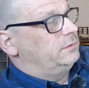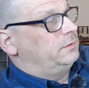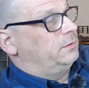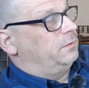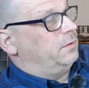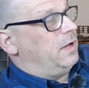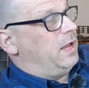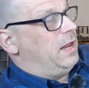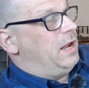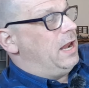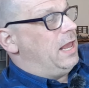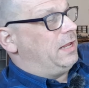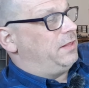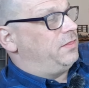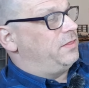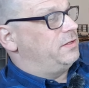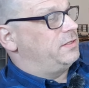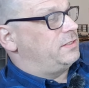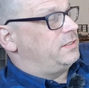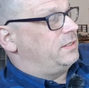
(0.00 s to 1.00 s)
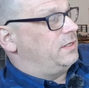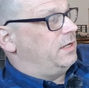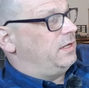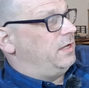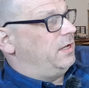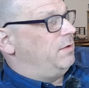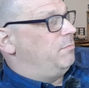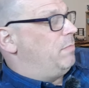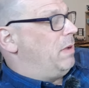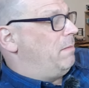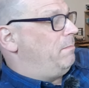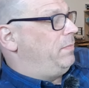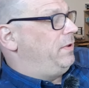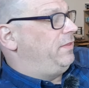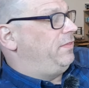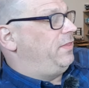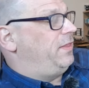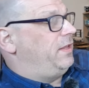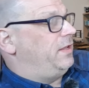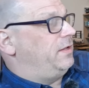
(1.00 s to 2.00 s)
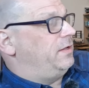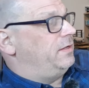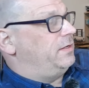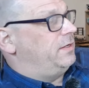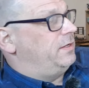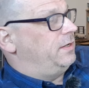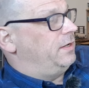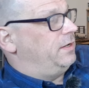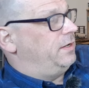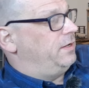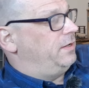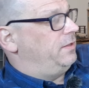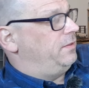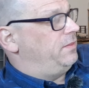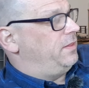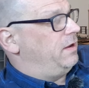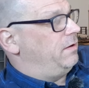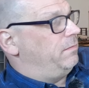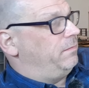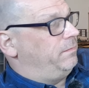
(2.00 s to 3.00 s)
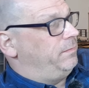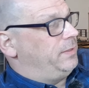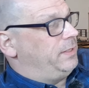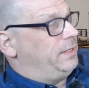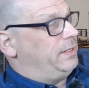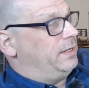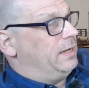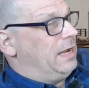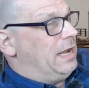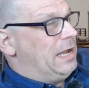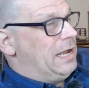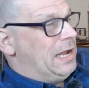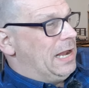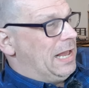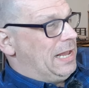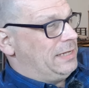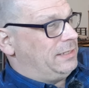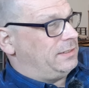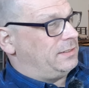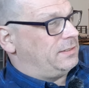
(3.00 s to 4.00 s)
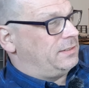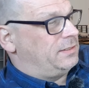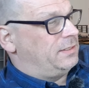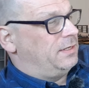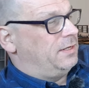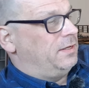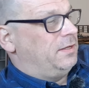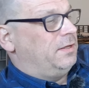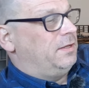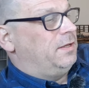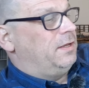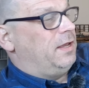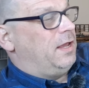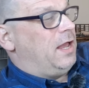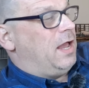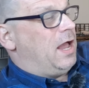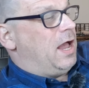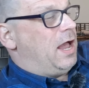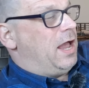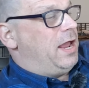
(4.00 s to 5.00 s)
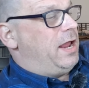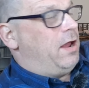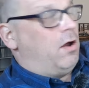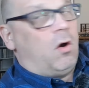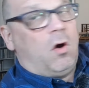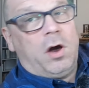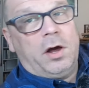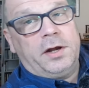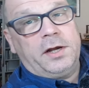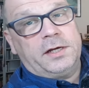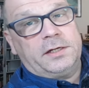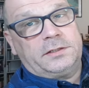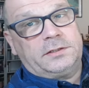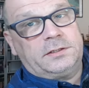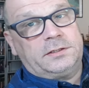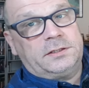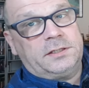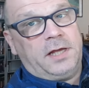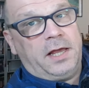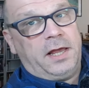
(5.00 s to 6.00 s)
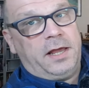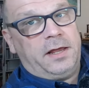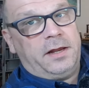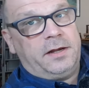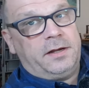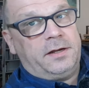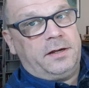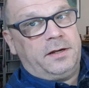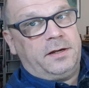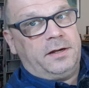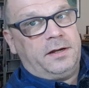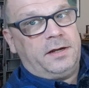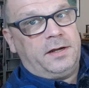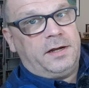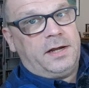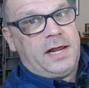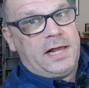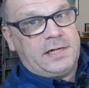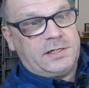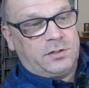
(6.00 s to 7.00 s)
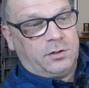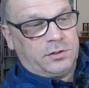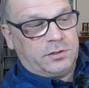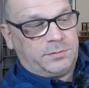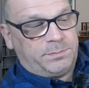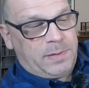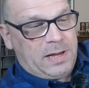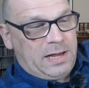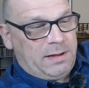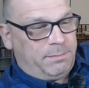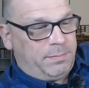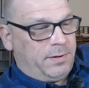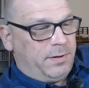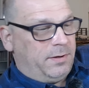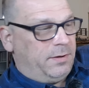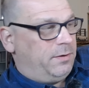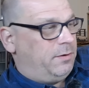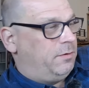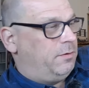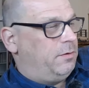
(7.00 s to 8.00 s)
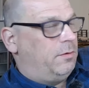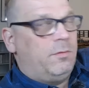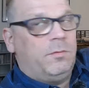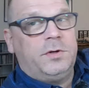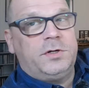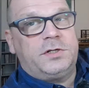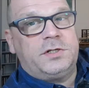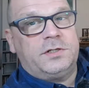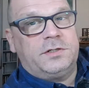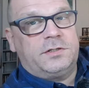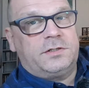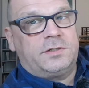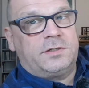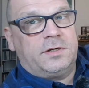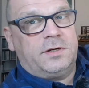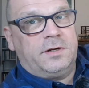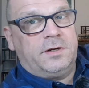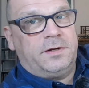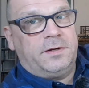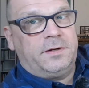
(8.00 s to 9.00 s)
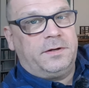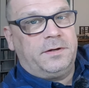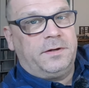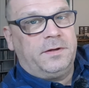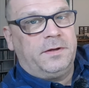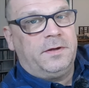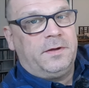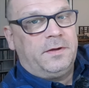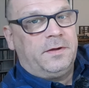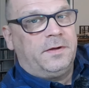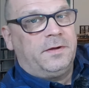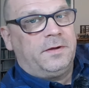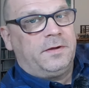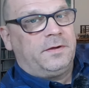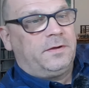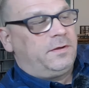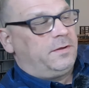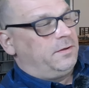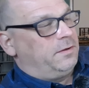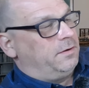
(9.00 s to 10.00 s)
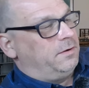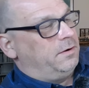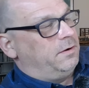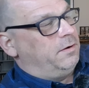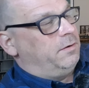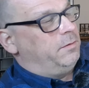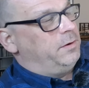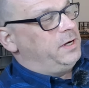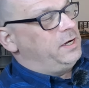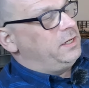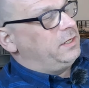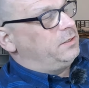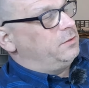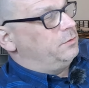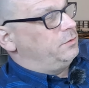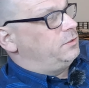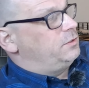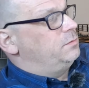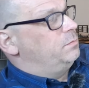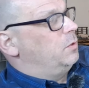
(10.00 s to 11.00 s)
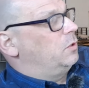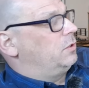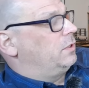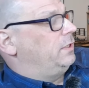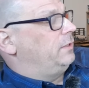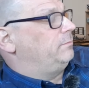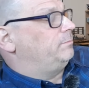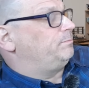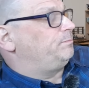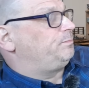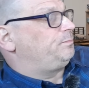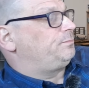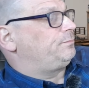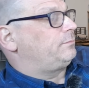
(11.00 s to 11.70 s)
so I like this uh, bumpy thing. Uh, there will be lights. I ordered an exhaust pipe, which is uh, really good smoking.